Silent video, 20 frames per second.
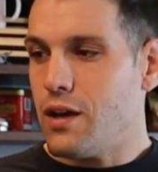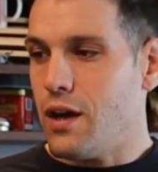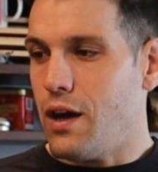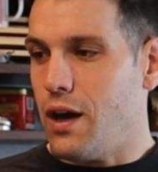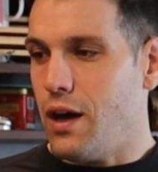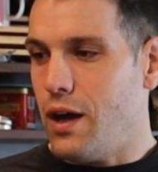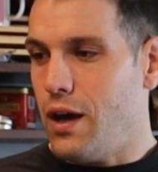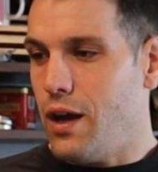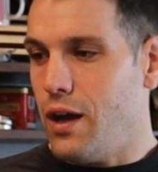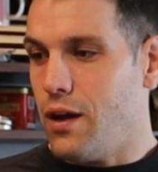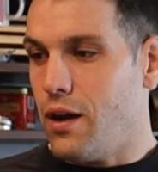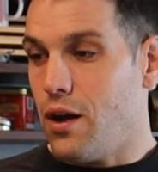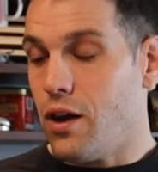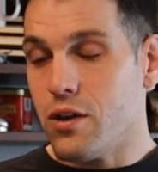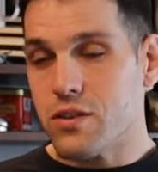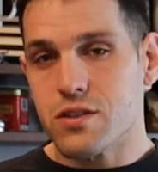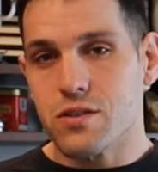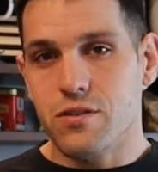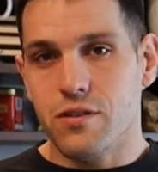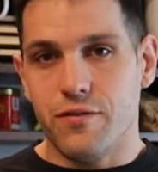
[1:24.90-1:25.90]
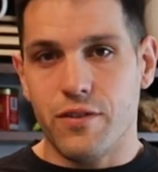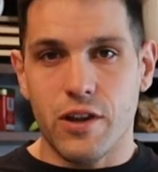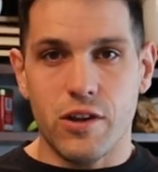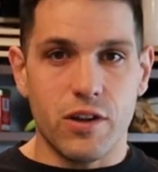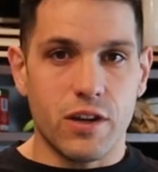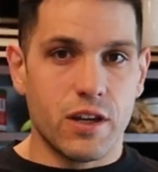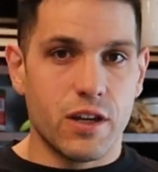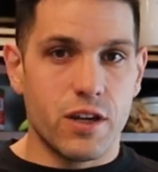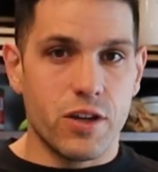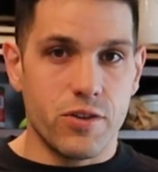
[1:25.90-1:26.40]
Also a
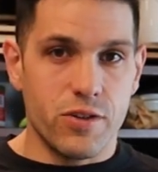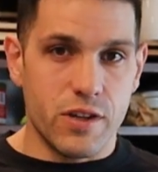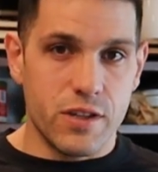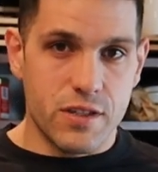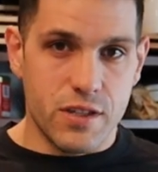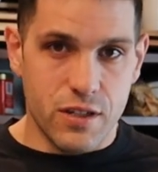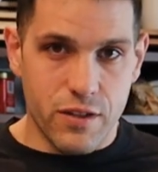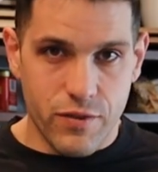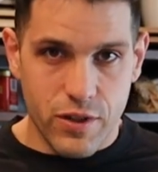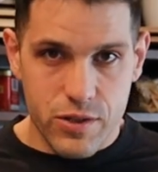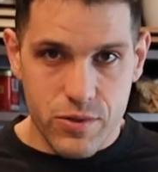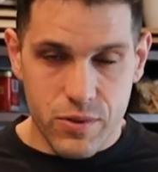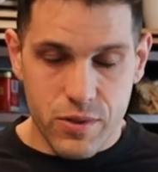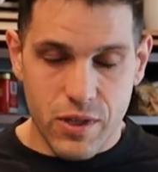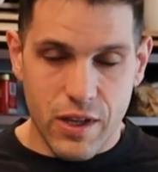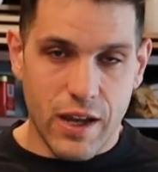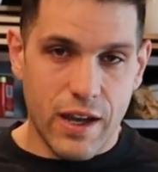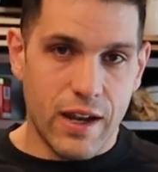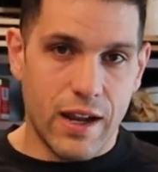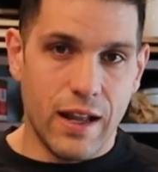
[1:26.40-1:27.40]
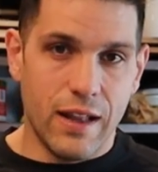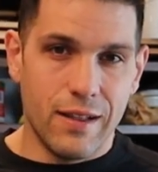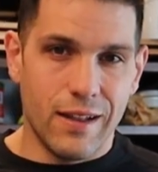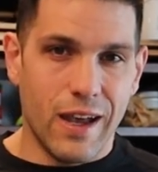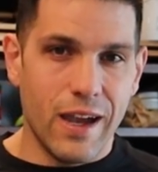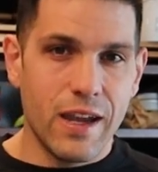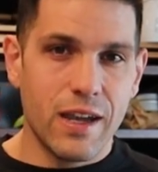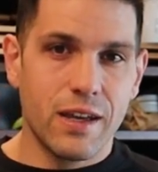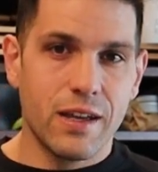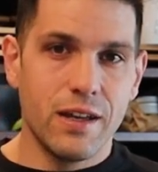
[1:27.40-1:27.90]
very curious individual, and I
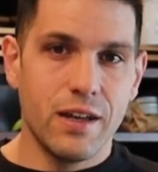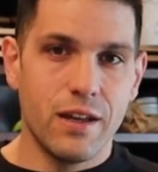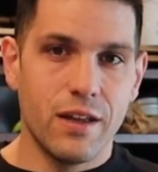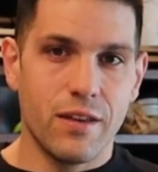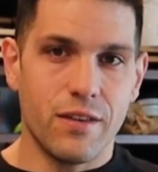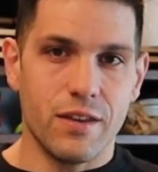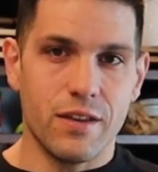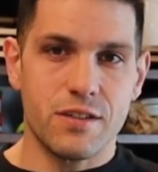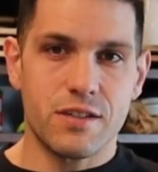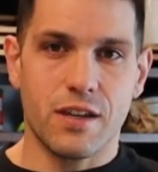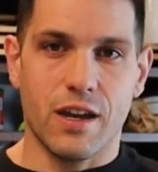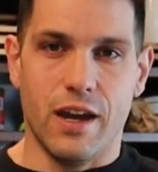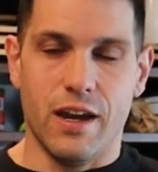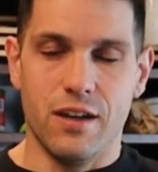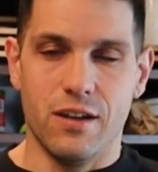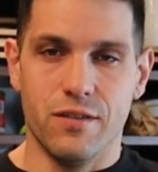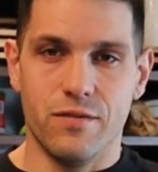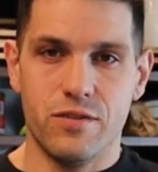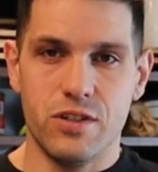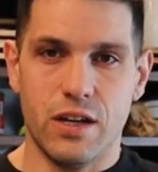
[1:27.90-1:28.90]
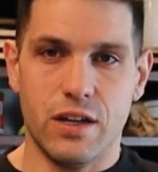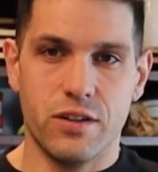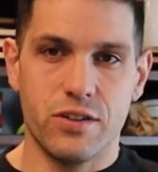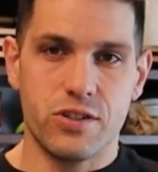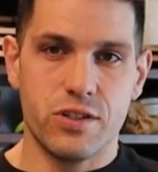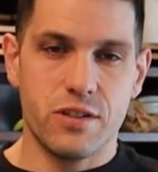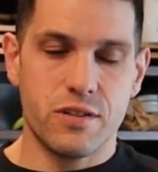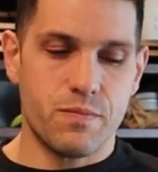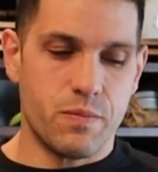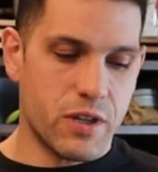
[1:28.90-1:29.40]
like these kind of
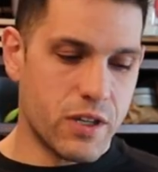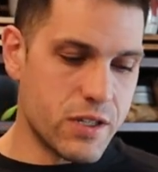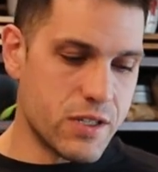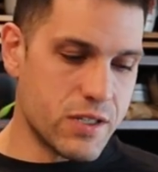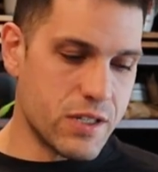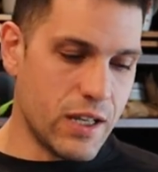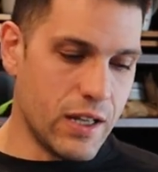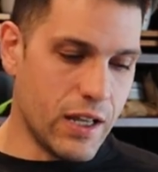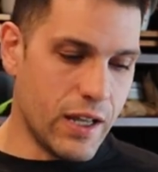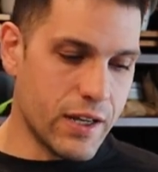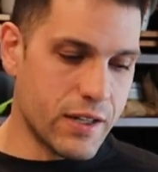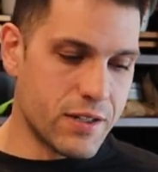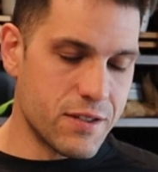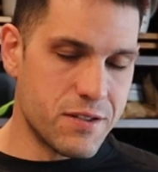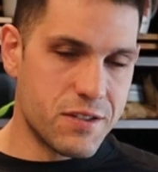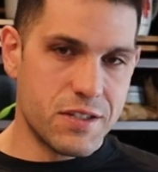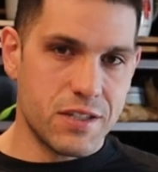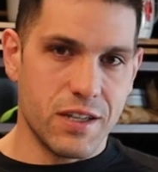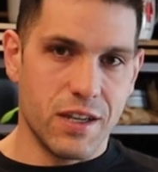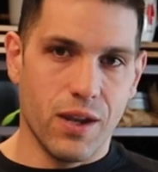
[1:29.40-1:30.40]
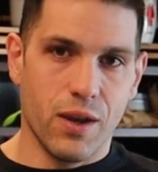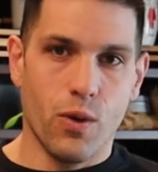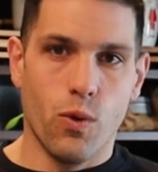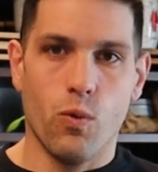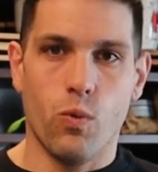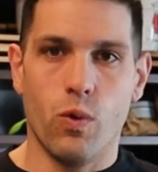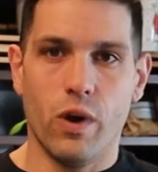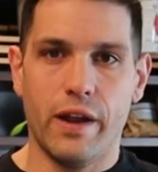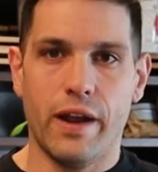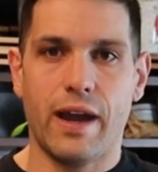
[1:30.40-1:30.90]
challenges because I'd like to see
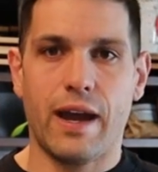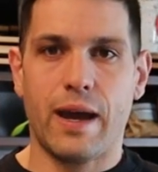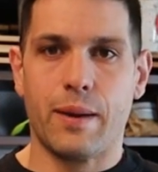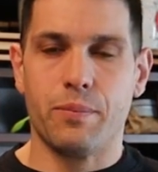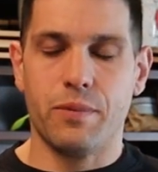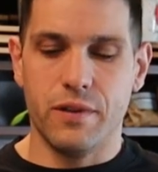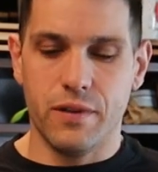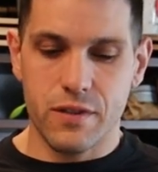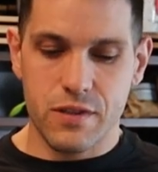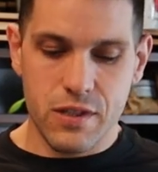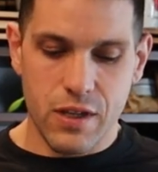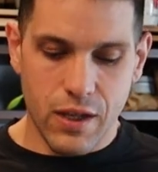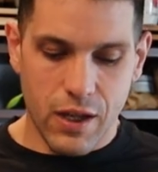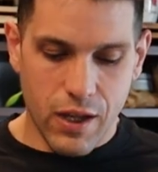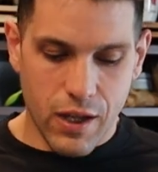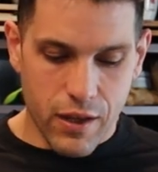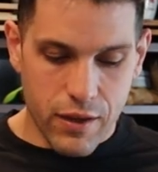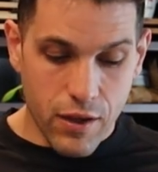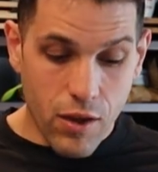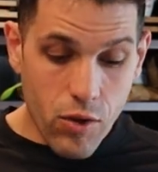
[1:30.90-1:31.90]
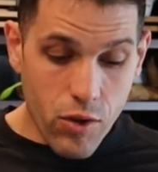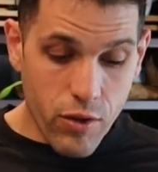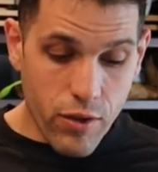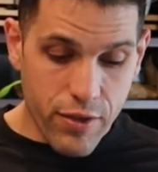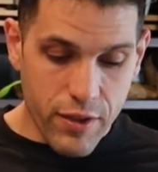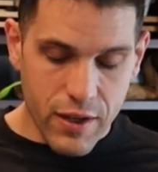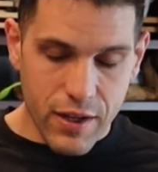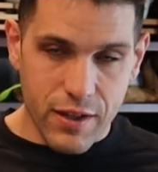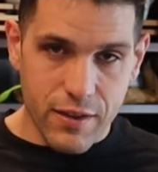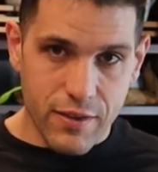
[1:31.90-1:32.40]
what happens. The other
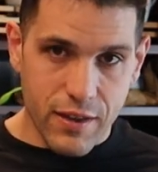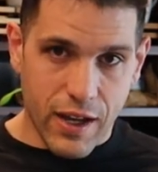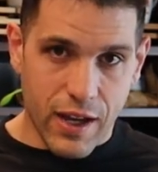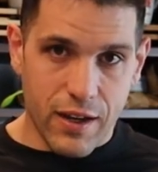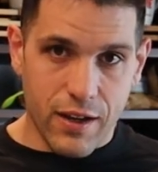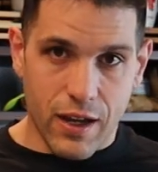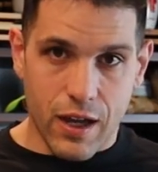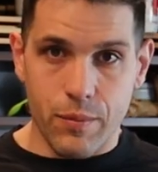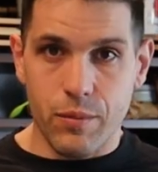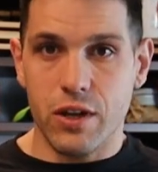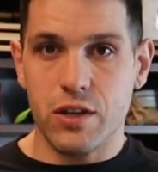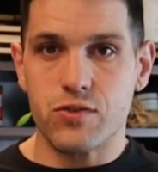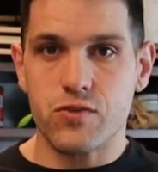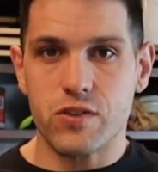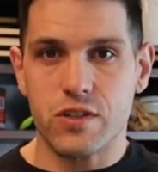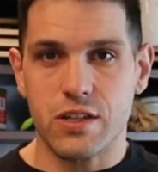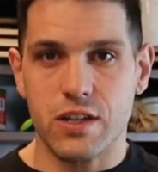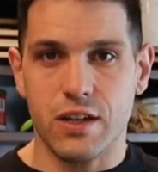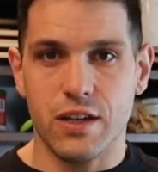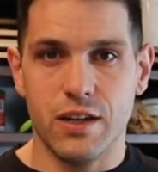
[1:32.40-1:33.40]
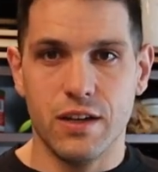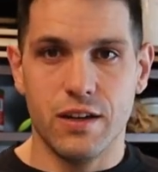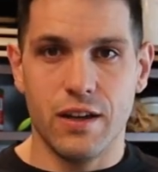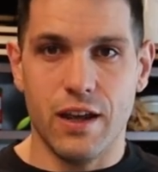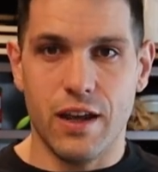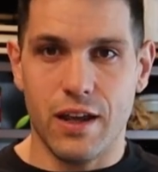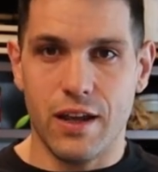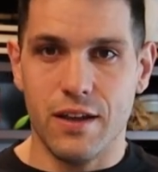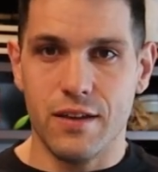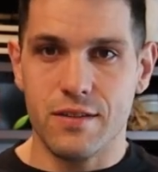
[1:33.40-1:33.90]
thing that I'm interested in
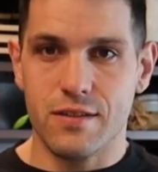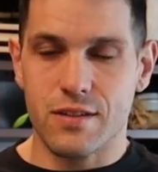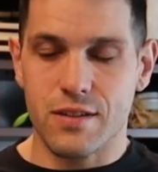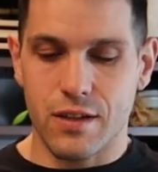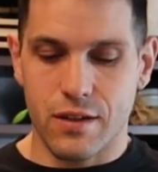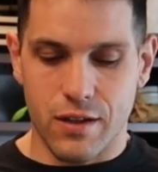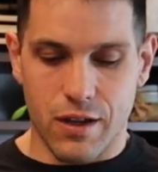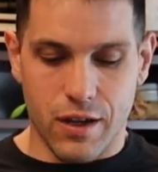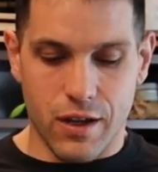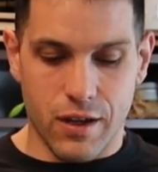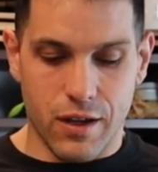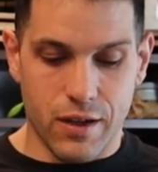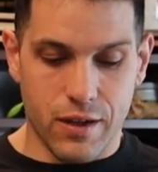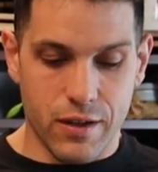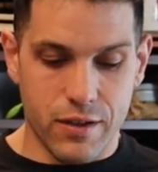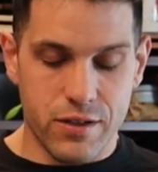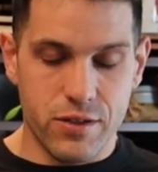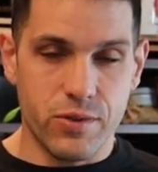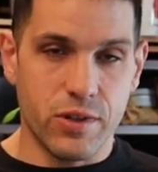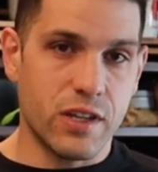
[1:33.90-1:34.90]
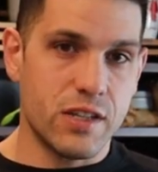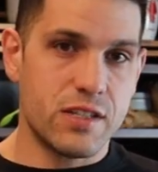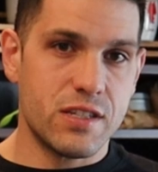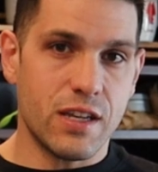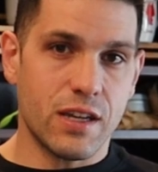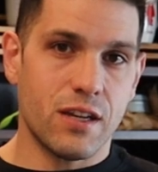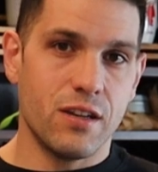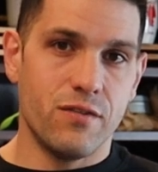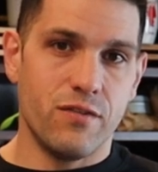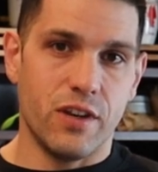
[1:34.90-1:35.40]
is doing a
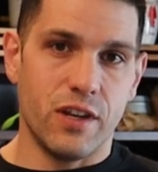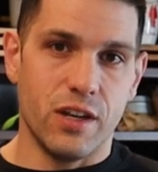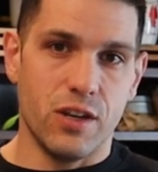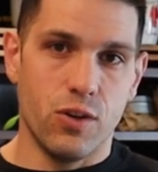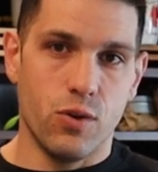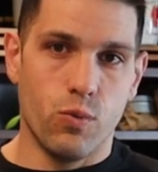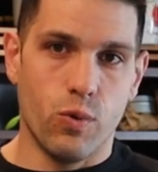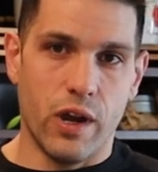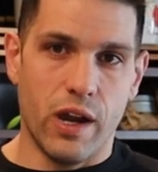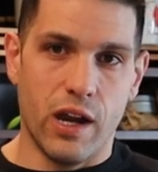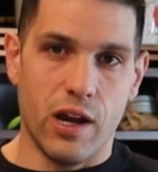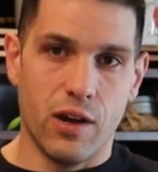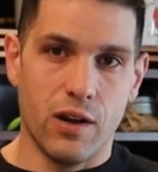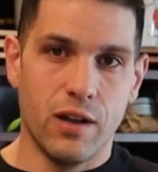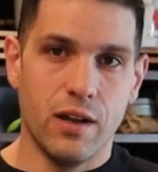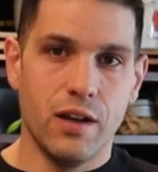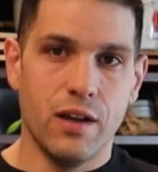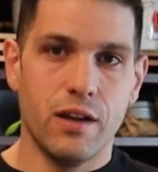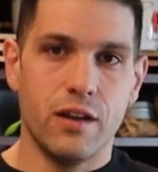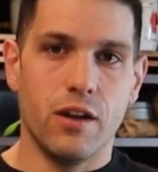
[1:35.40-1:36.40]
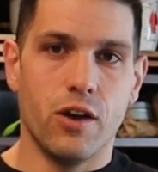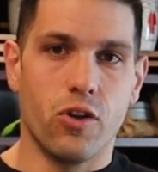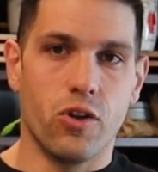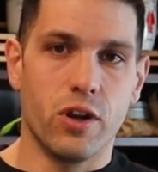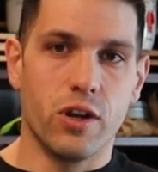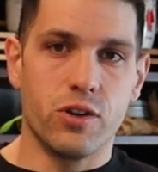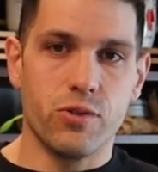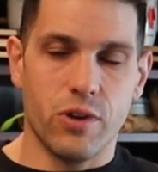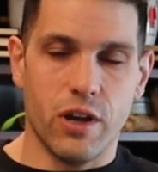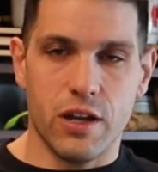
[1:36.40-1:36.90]
second video where not
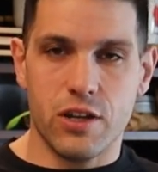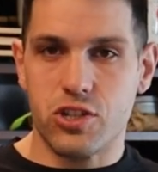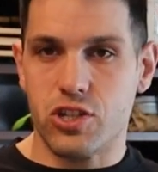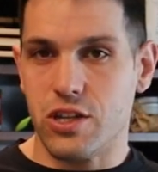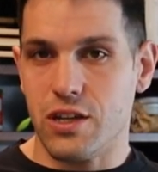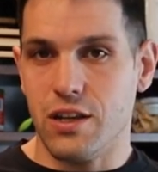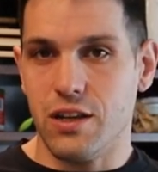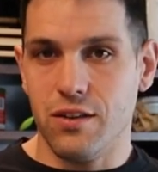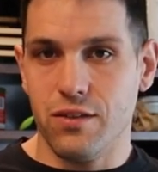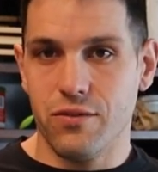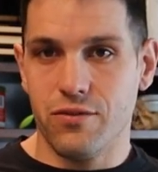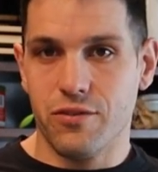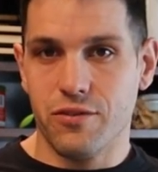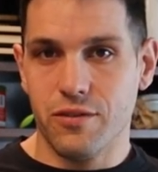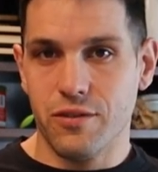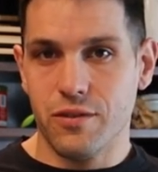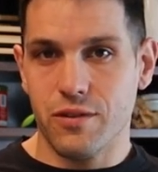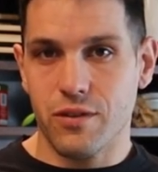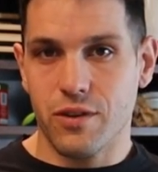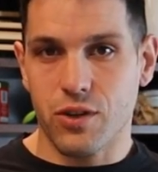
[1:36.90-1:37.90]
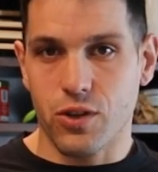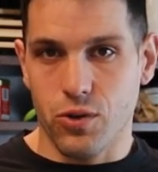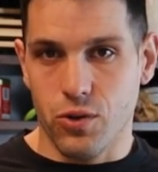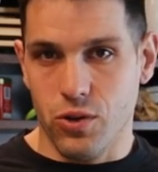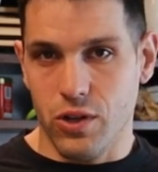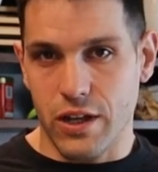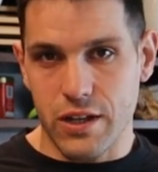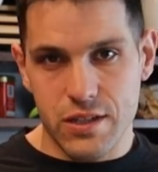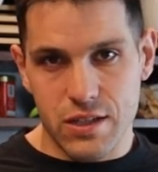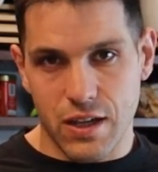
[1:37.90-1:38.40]
only do I achieve the
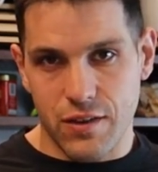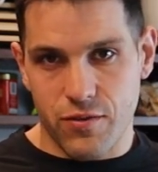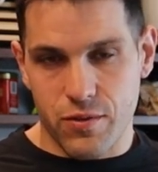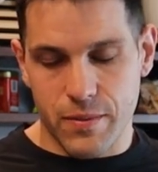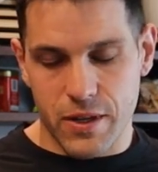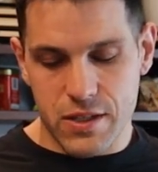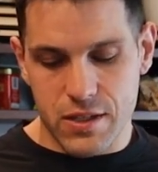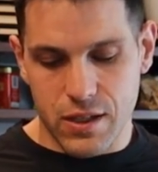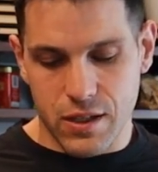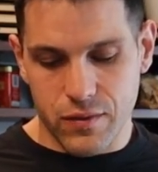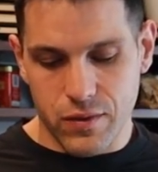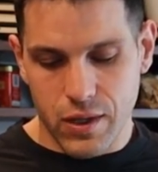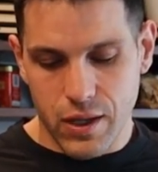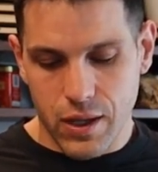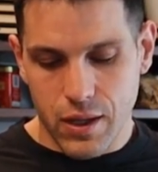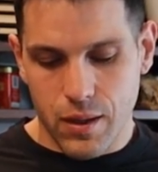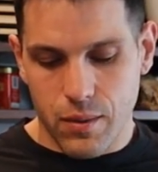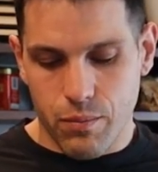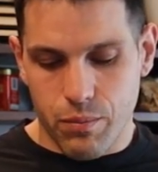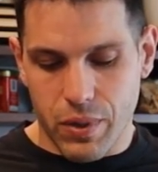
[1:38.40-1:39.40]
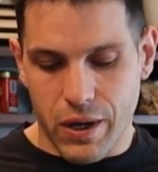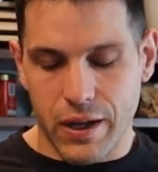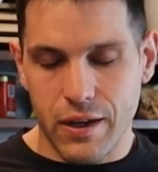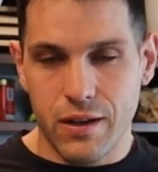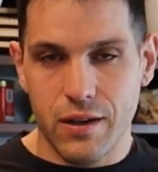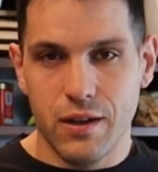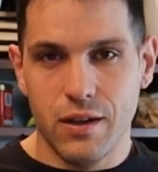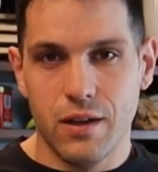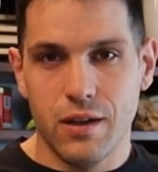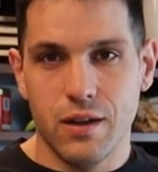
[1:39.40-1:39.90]
goal I set for myself,
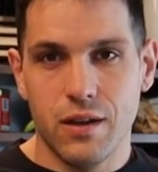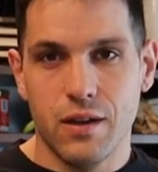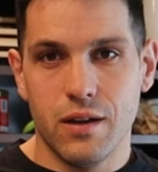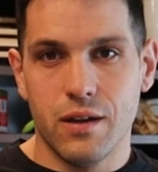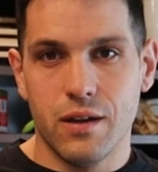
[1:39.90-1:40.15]
but